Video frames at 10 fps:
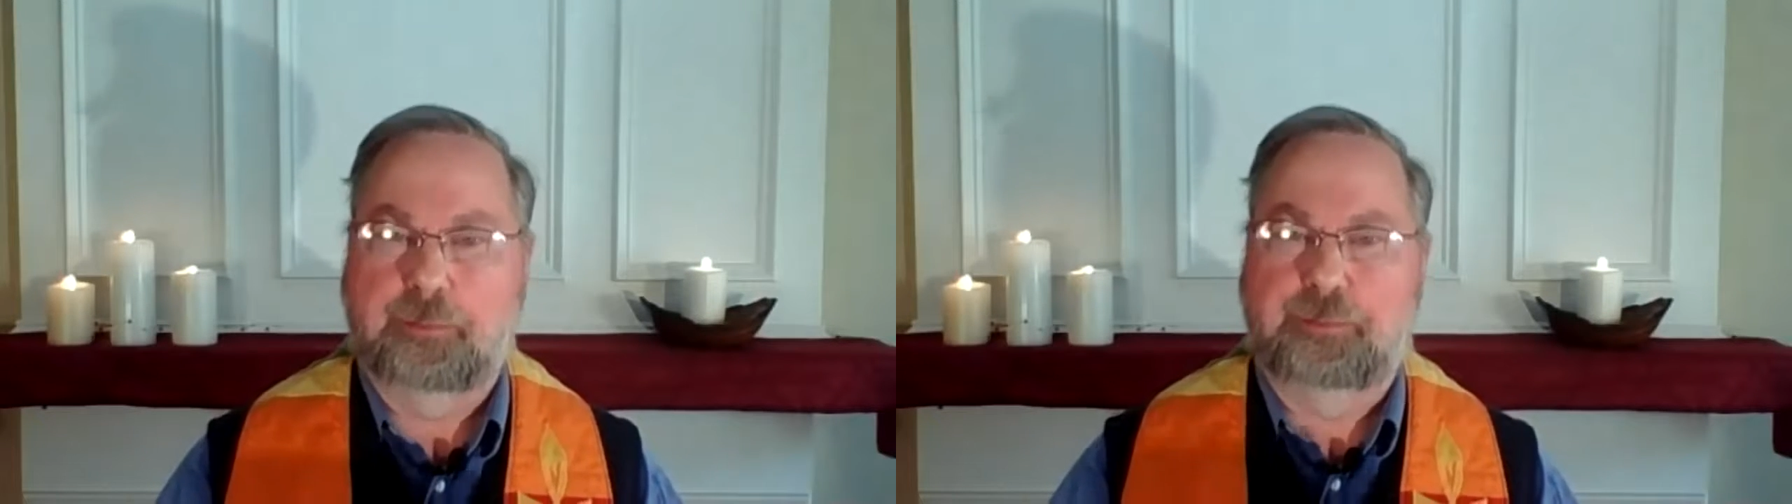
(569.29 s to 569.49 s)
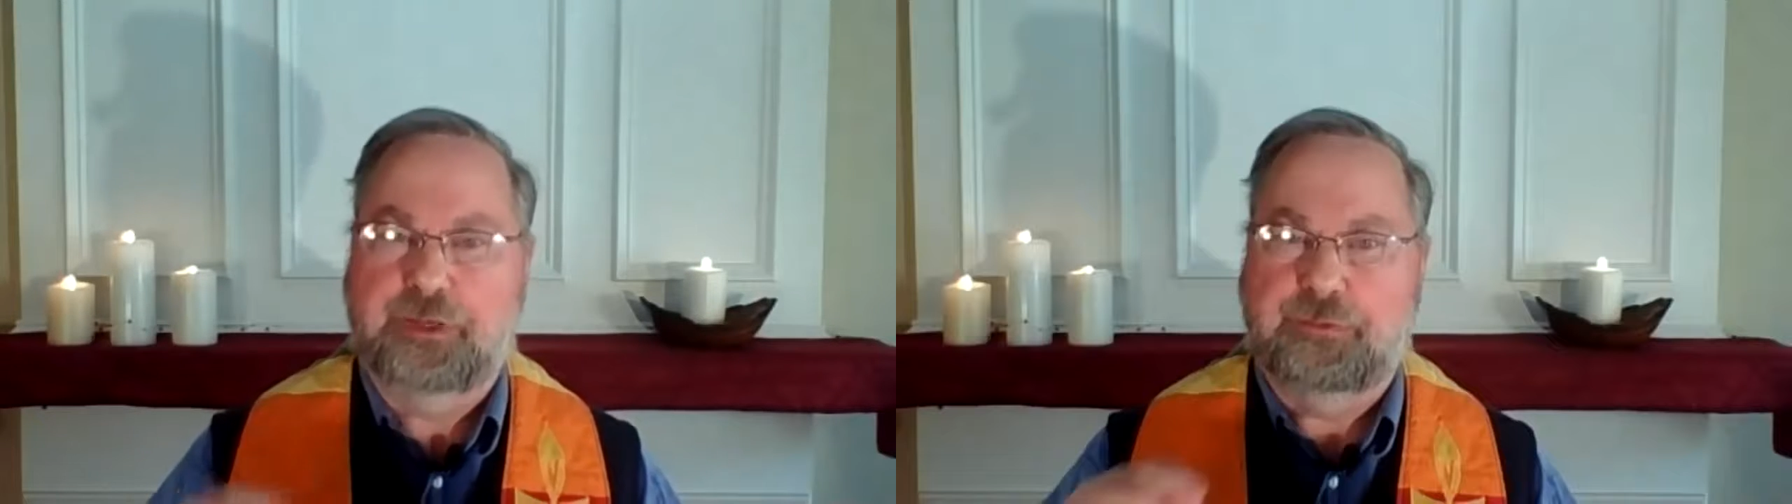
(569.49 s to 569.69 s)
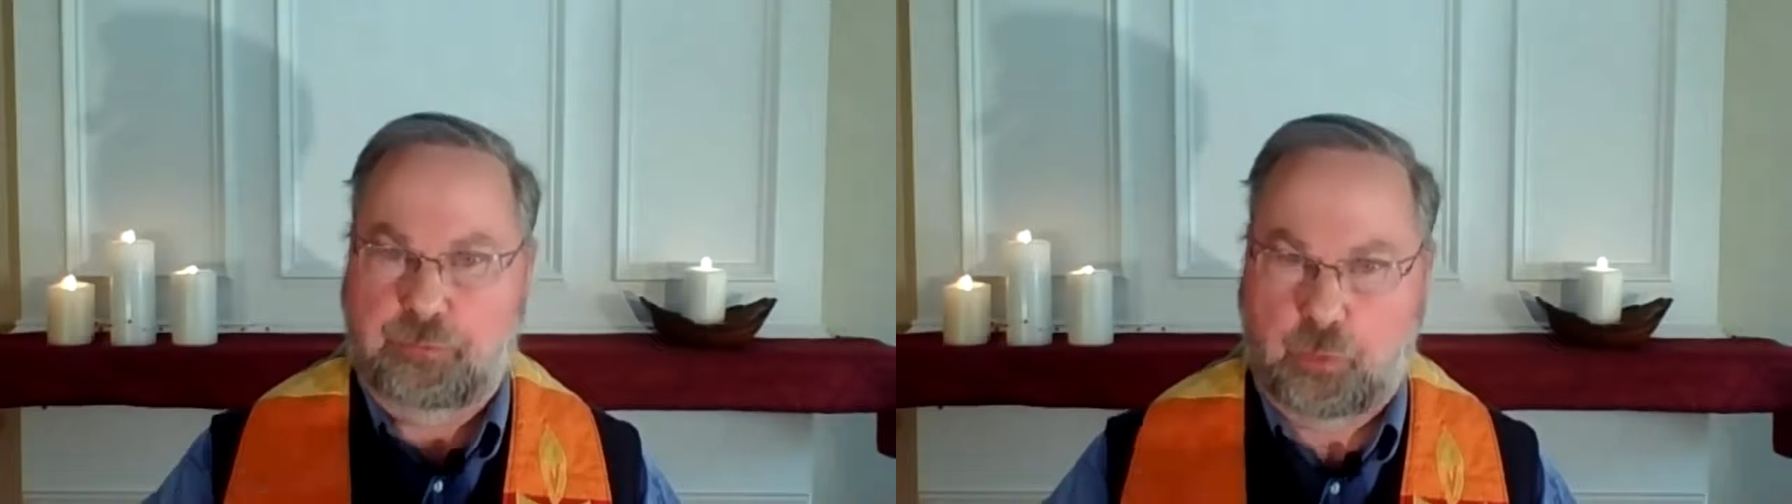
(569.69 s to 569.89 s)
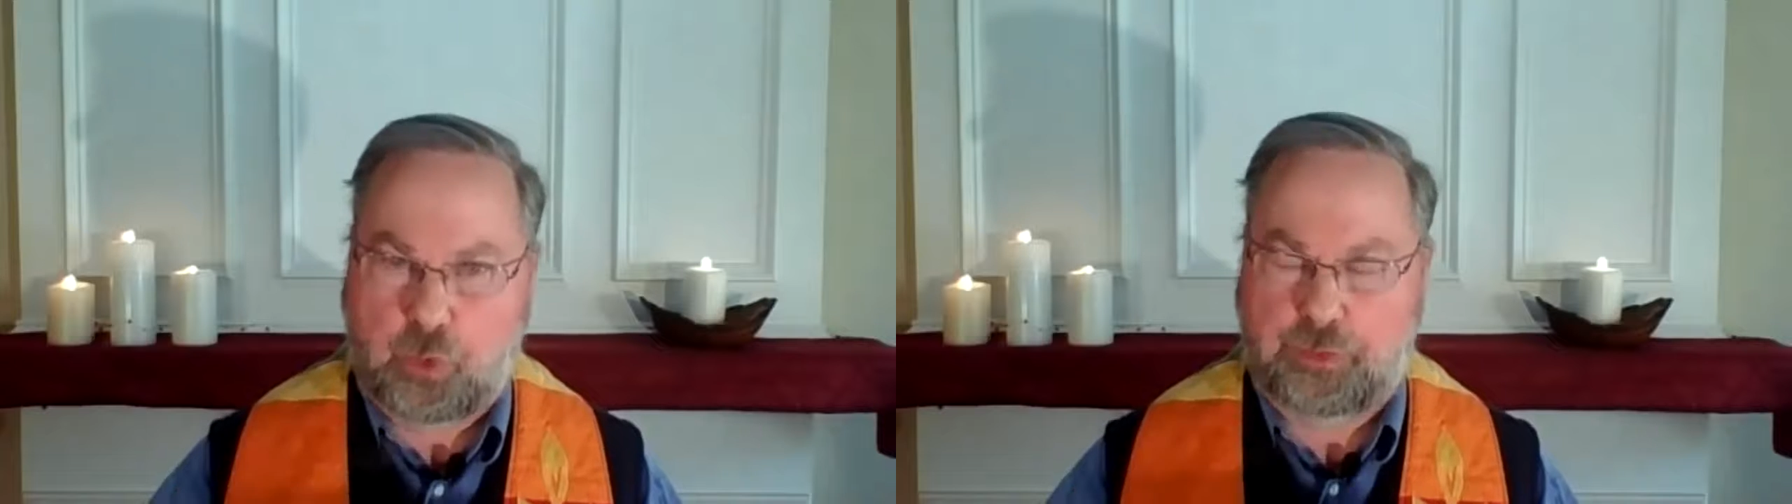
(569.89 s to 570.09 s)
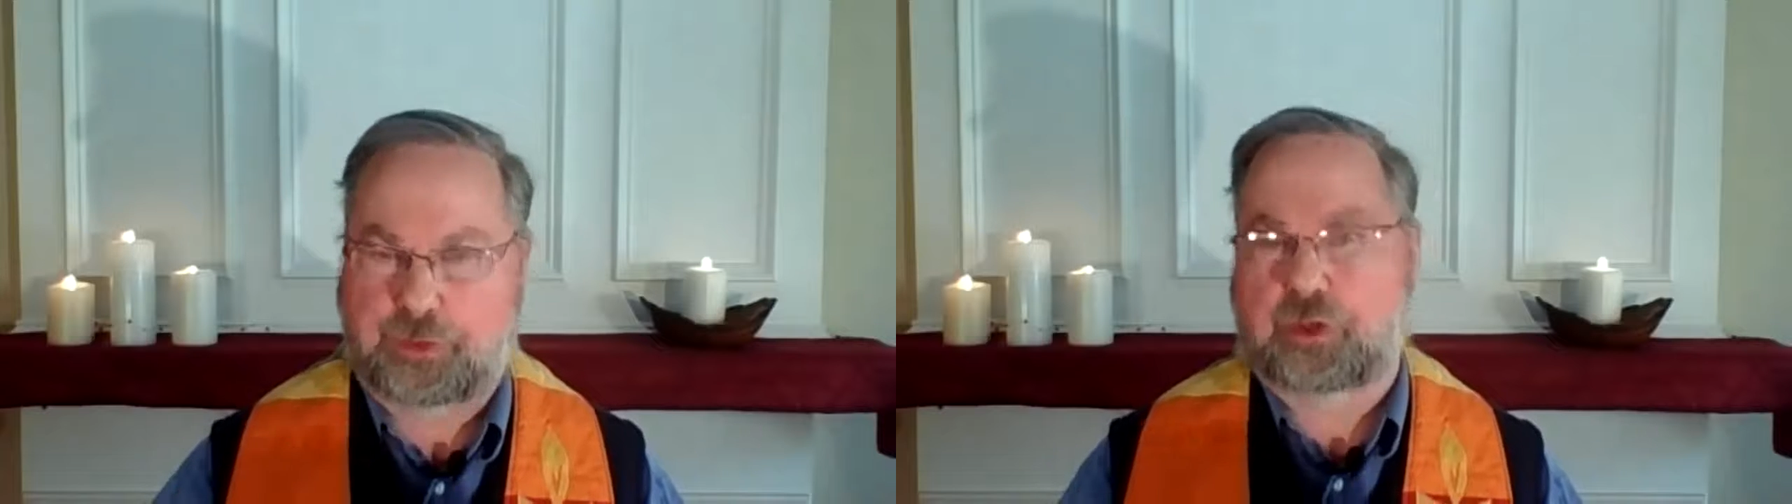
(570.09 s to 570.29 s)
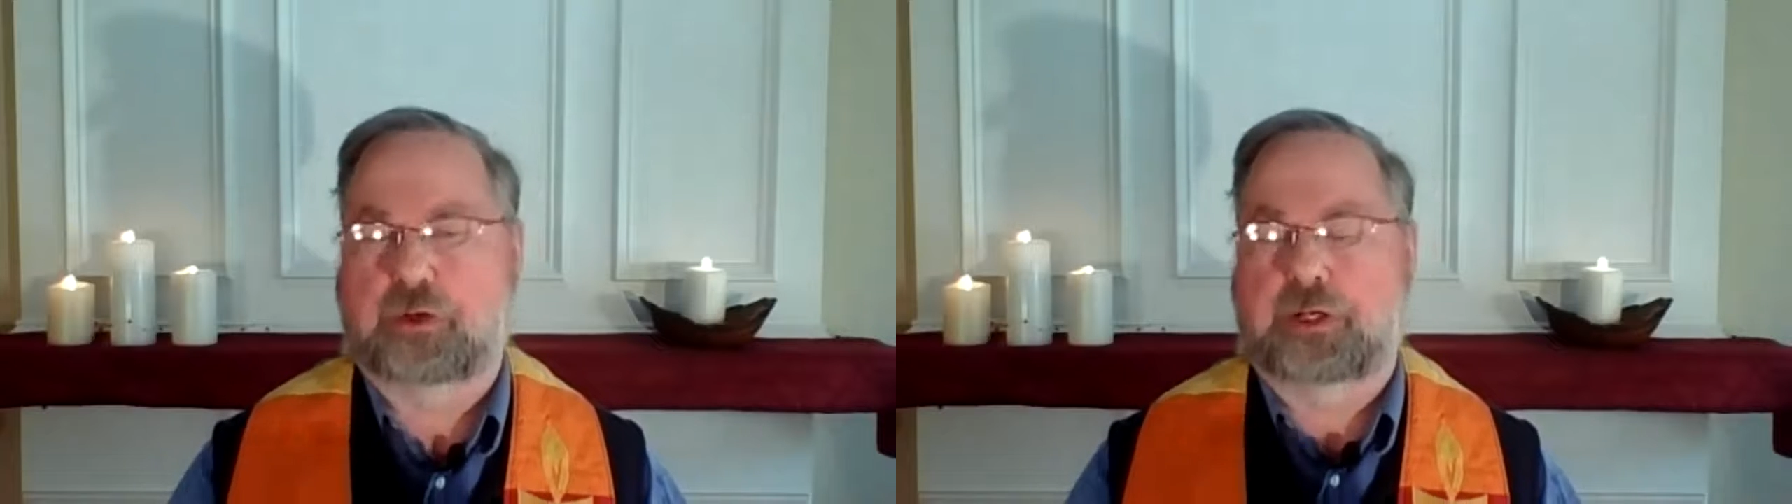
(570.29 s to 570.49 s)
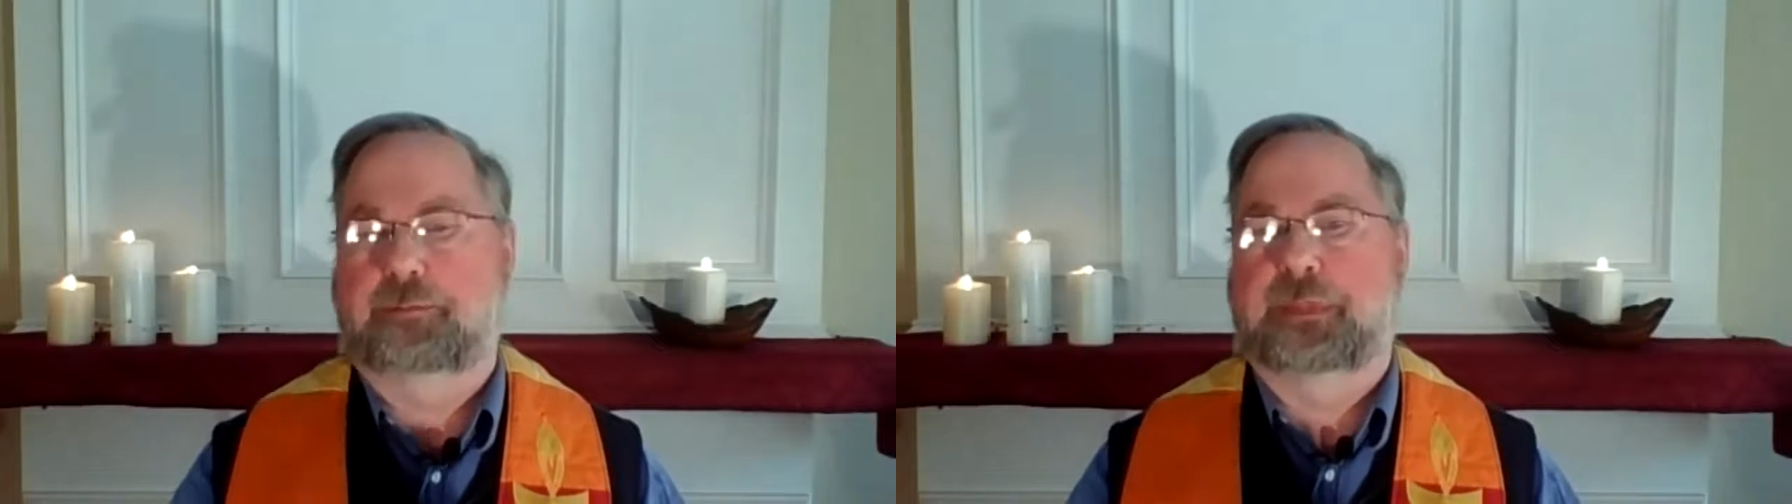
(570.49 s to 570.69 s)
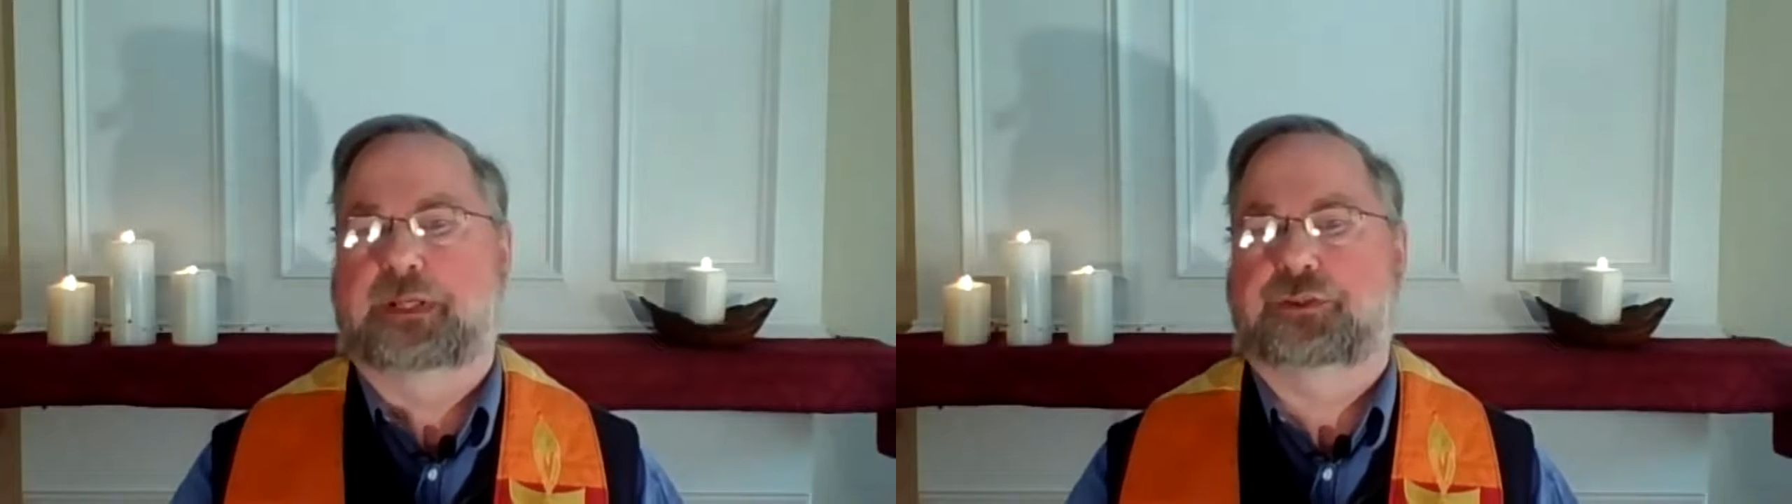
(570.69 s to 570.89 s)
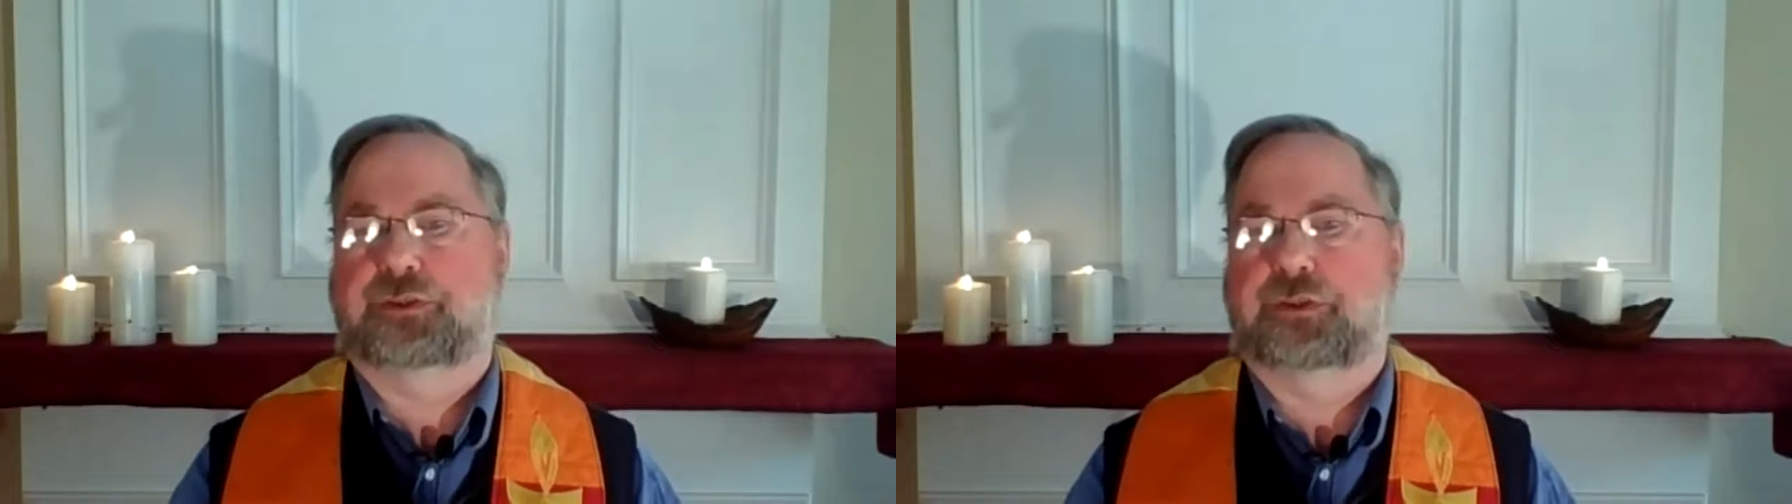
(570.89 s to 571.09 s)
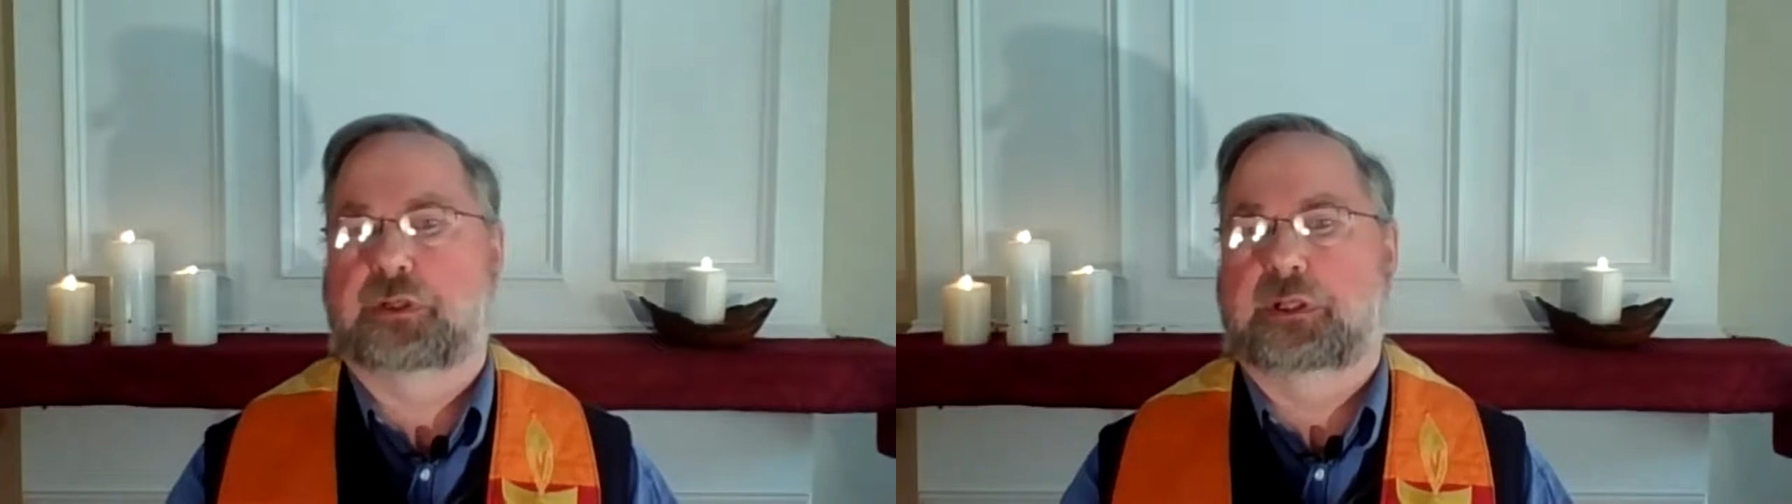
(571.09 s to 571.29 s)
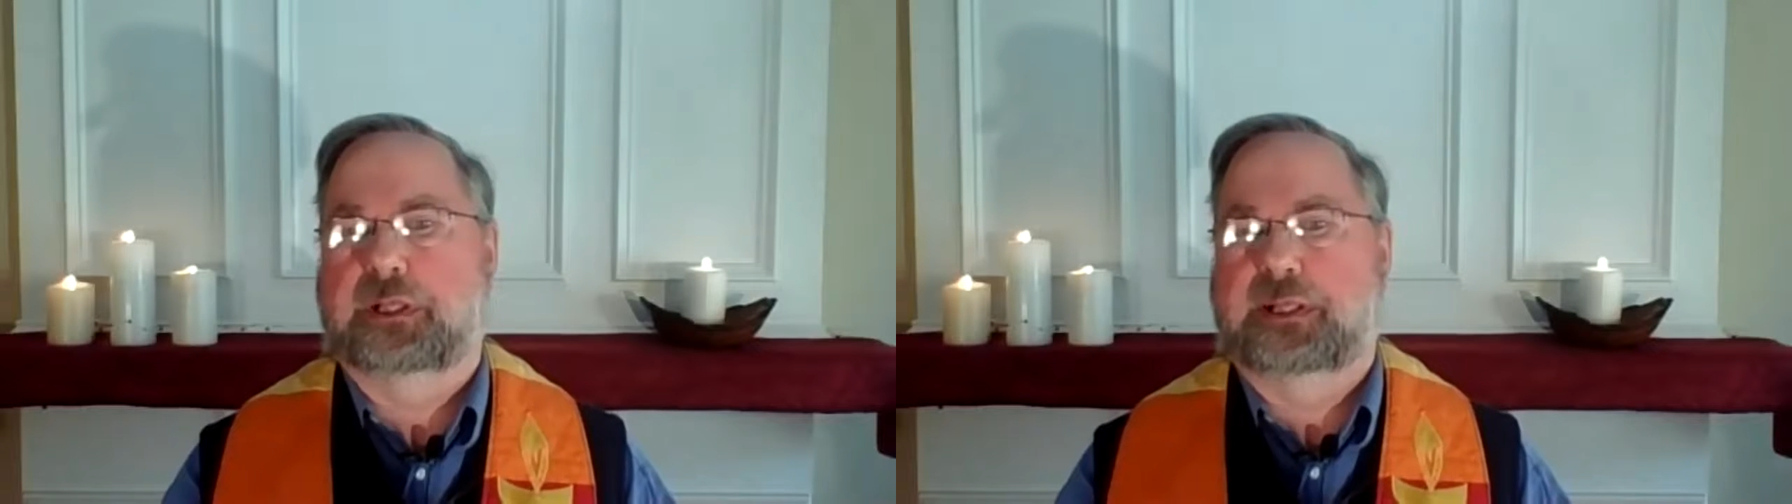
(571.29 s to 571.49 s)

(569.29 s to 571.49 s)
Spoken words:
before the current minister,